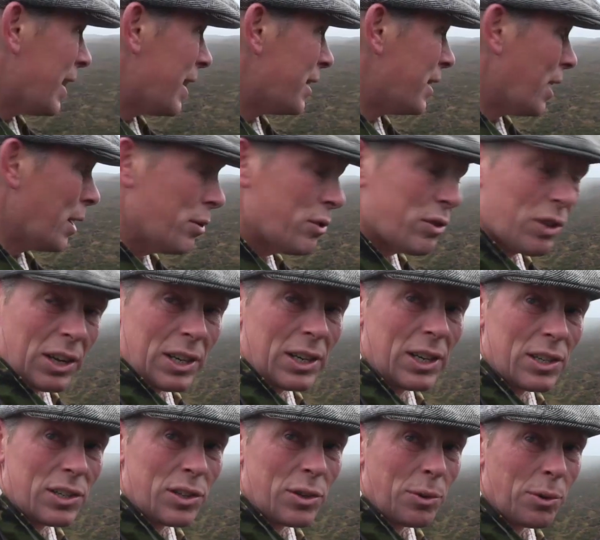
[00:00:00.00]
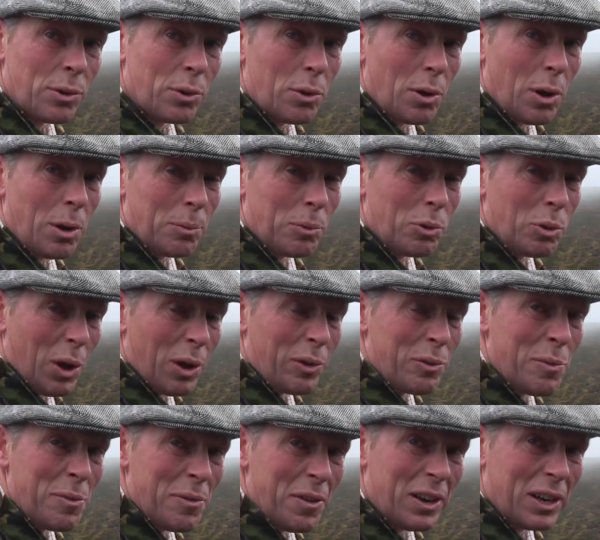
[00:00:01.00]
The downside is I'm going to have
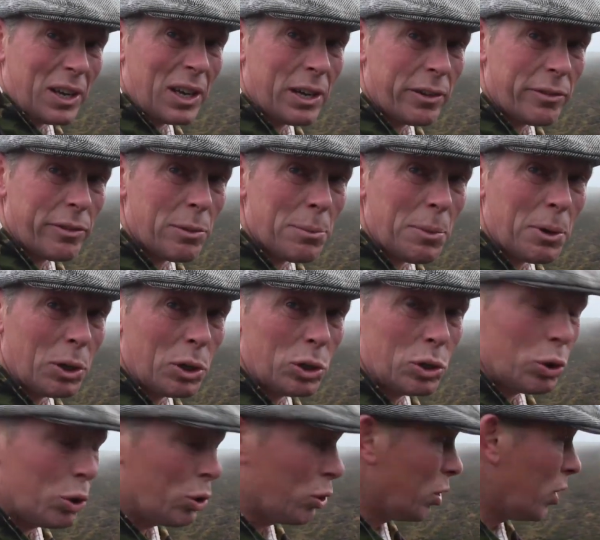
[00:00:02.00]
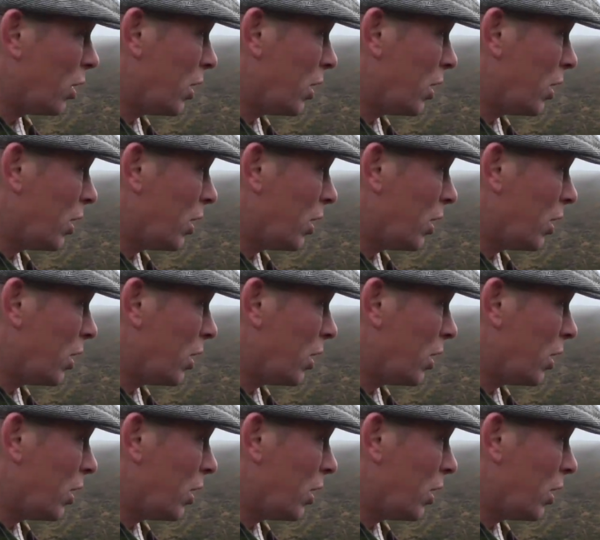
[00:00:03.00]
to be very careful about a shot.